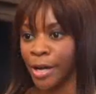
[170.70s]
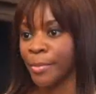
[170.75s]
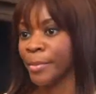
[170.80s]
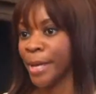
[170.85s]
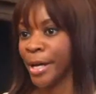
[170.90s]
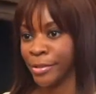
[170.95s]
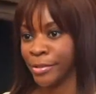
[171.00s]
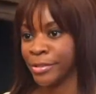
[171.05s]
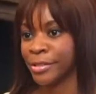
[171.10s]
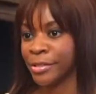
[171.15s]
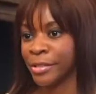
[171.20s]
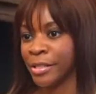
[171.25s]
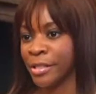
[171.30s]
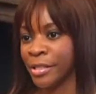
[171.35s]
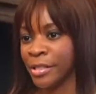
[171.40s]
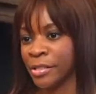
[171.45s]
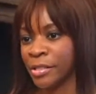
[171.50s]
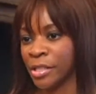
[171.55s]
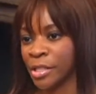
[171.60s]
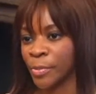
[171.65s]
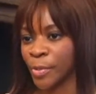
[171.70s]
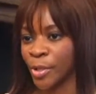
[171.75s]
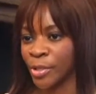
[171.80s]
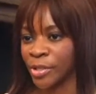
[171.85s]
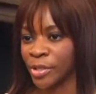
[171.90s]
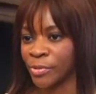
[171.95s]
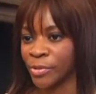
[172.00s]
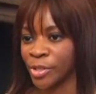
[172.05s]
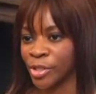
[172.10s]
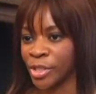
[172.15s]
and in a
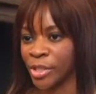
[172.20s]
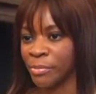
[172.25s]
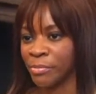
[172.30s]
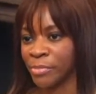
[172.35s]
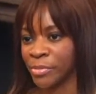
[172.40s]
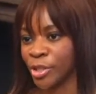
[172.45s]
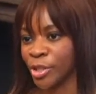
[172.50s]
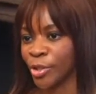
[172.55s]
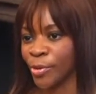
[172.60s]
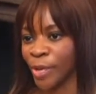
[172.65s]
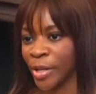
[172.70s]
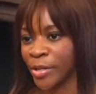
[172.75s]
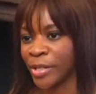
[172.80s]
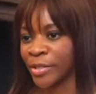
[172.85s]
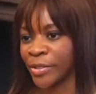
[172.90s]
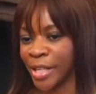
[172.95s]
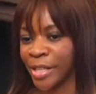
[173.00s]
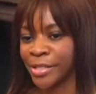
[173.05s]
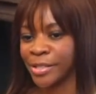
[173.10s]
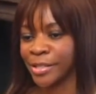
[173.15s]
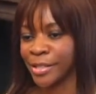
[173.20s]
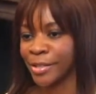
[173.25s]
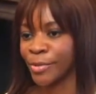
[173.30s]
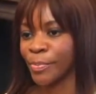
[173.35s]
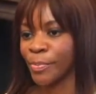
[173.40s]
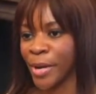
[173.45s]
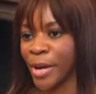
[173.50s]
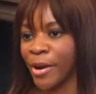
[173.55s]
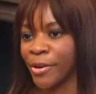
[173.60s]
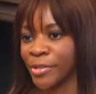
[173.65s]
despotic regime. So I think that's the
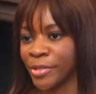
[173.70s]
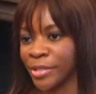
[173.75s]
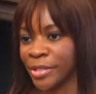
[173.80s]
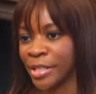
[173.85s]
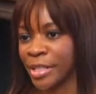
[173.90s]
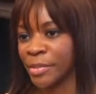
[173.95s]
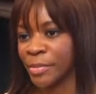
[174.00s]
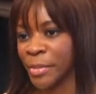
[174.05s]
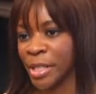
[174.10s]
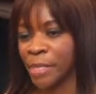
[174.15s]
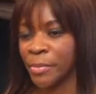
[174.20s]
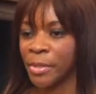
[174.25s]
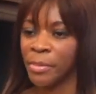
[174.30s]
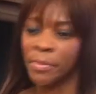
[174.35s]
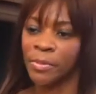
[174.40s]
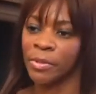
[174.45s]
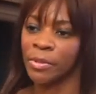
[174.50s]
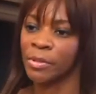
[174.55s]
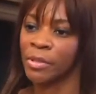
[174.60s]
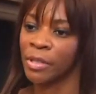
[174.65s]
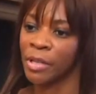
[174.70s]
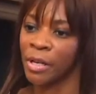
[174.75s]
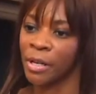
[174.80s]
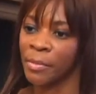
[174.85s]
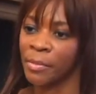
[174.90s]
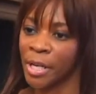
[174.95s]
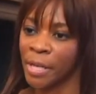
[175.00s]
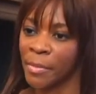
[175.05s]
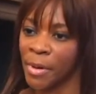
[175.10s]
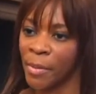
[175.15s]
comparison that many people
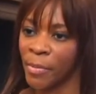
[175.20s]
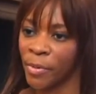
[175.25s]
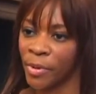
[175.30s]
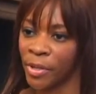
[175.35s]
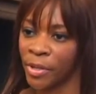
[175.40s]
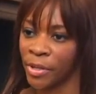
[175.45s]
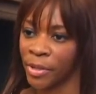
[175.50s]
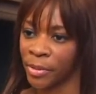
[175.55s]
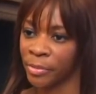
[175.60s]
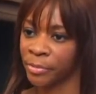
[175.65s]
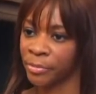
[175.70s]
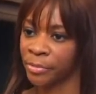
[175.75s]
come up with.